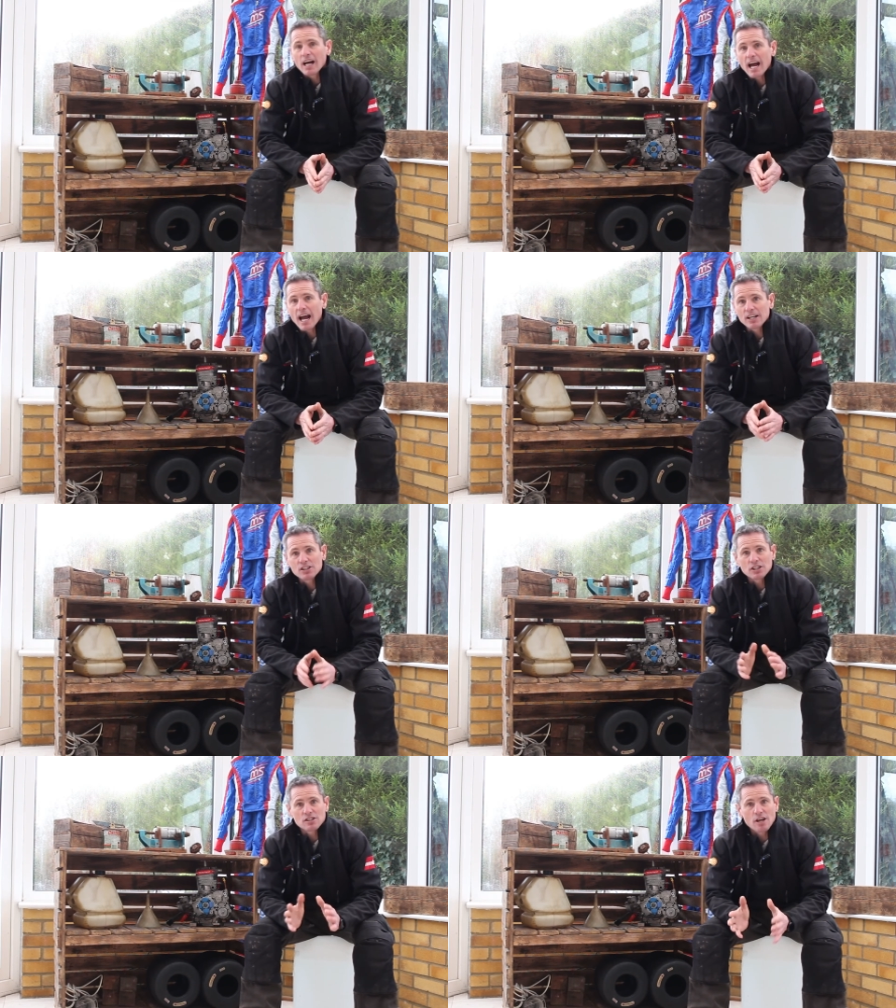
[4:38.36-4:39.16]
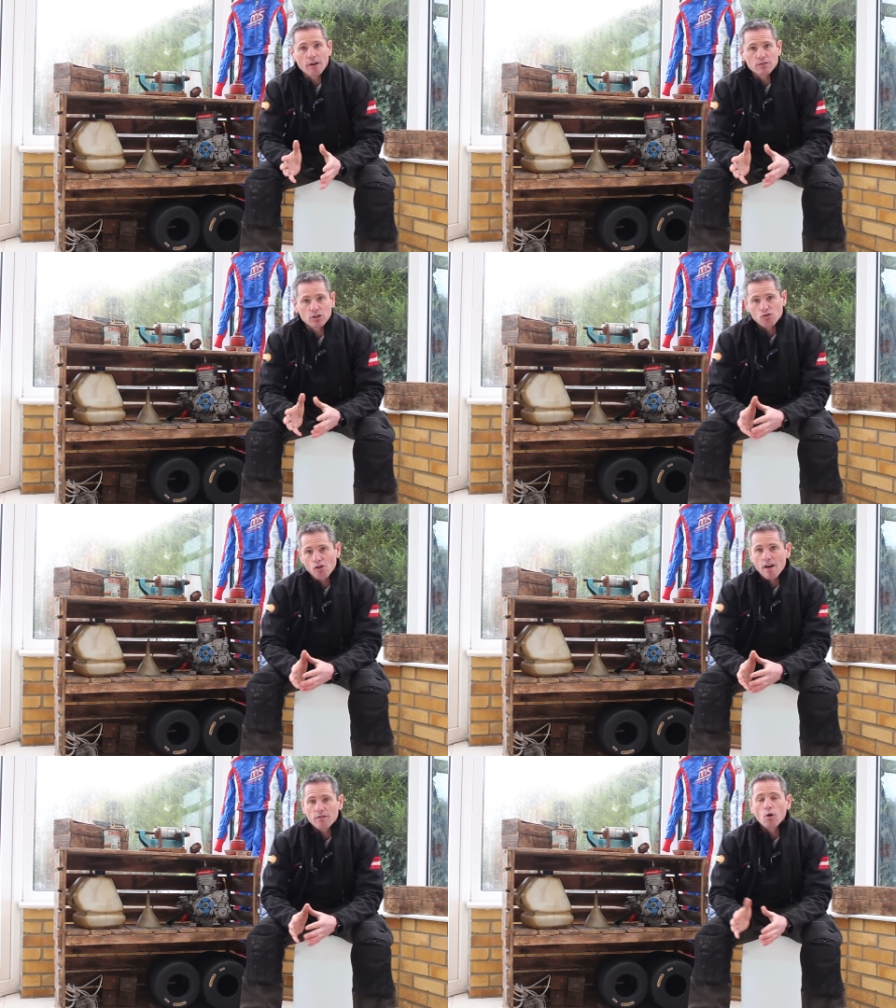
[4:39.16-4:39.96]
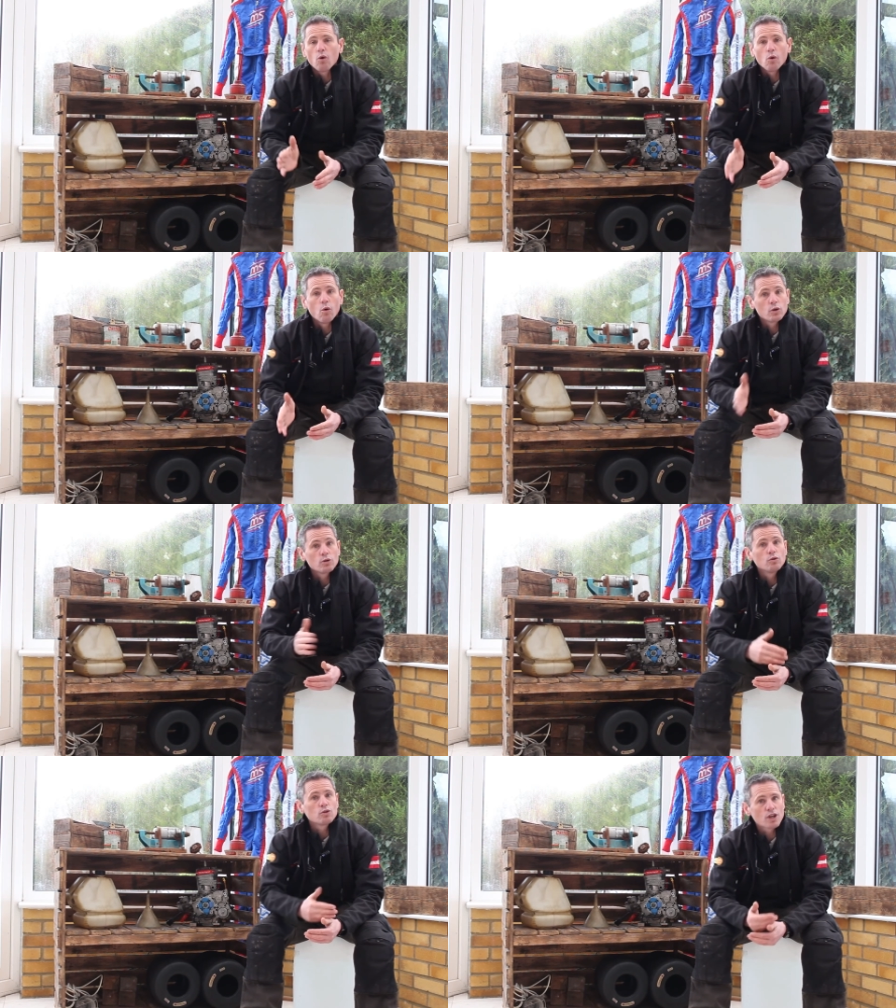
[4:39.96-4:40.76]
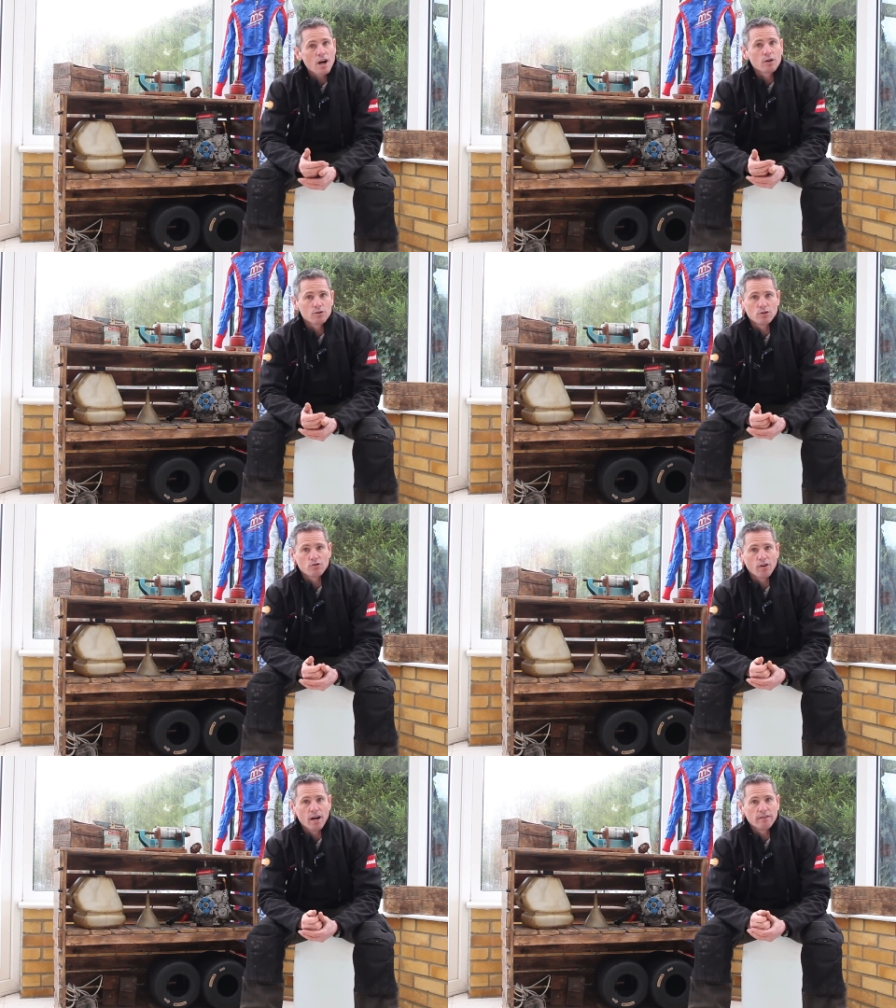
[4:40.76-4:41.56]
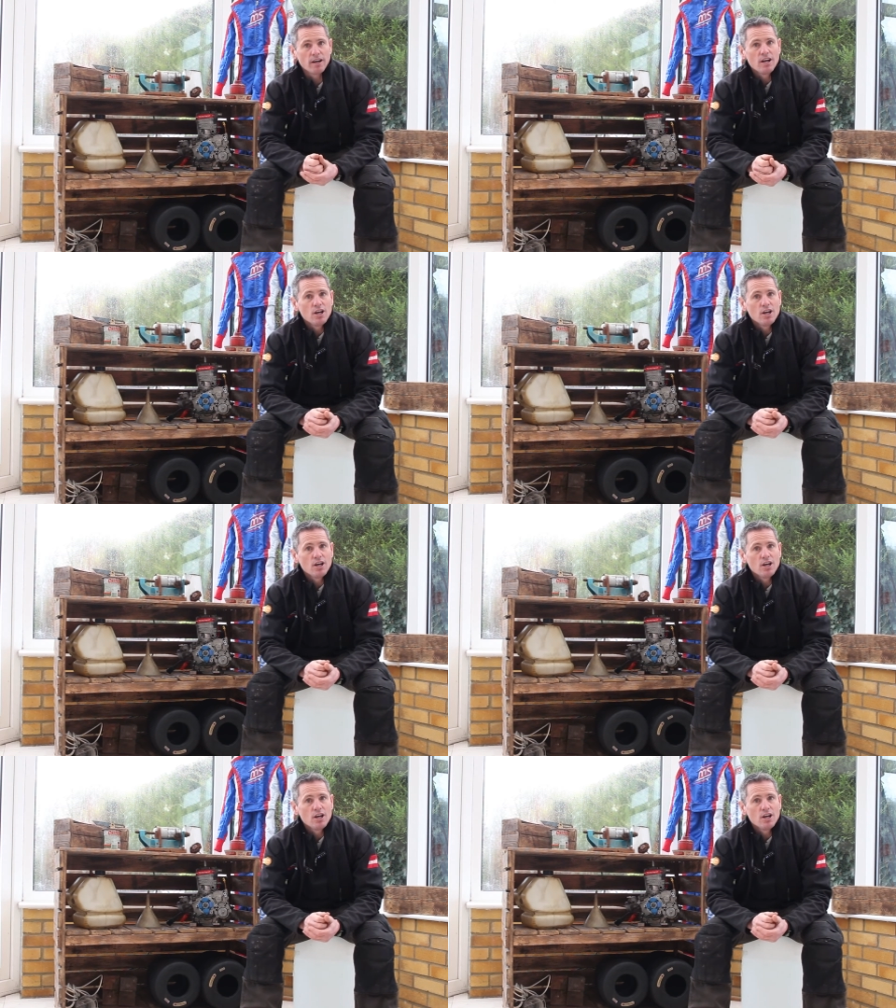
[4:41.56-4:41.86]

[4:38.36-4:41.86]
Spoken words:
and yourself as a driver, or your child as a driver.